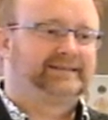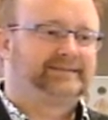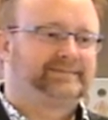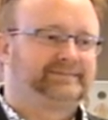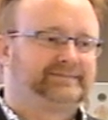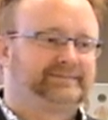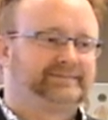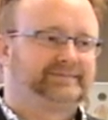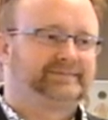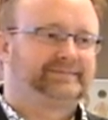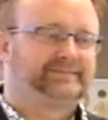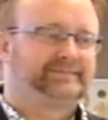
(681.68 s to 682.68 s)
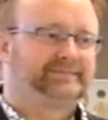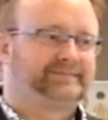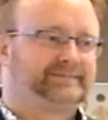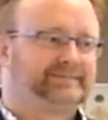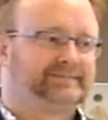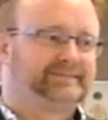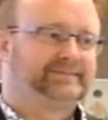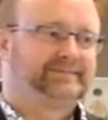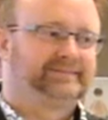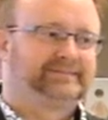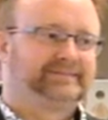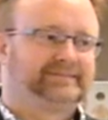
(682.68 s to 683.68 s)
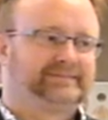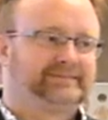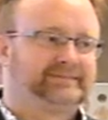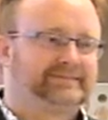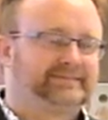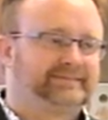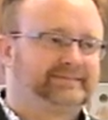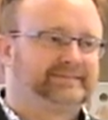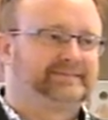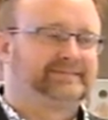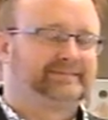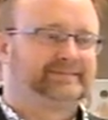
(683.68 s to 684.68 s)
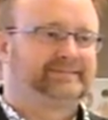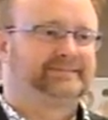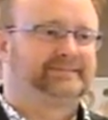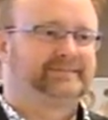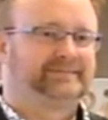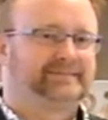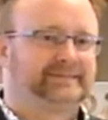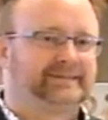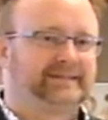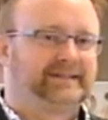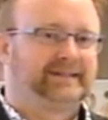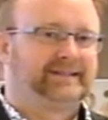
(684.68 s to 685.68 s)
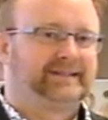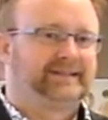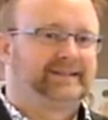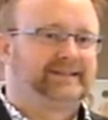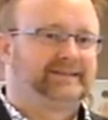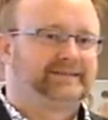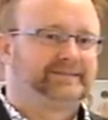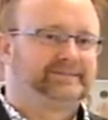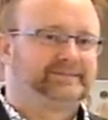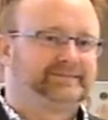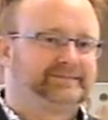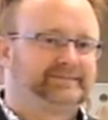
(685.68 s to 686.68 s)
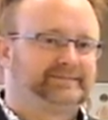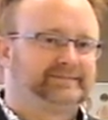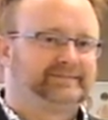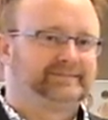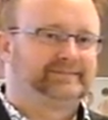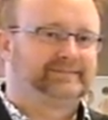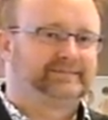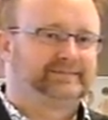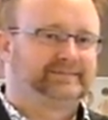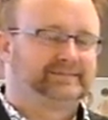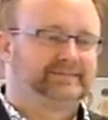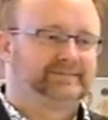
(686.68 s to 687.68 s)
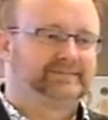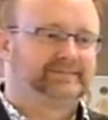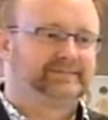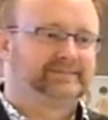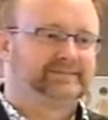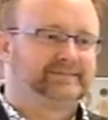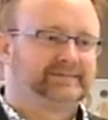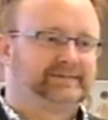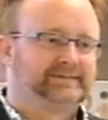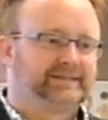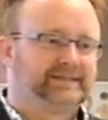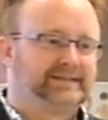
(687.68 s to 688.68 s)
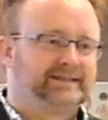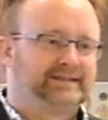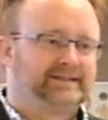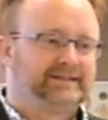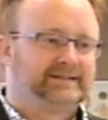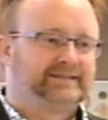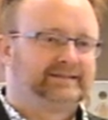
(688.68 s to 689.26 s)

The person shown says nothing.